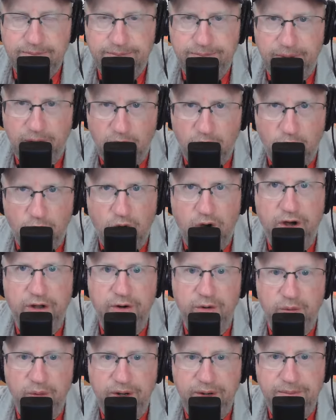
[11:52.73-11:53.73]
But
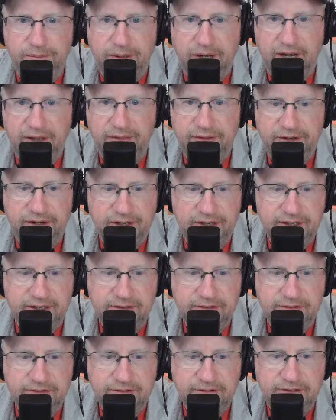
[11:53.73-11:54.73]
what a win by the
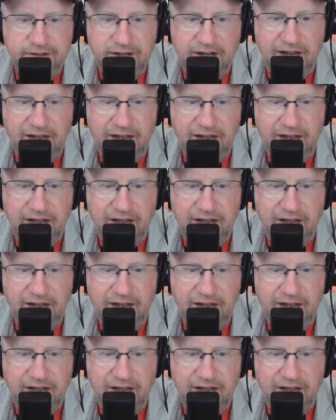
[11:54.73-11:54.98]
Nuggets.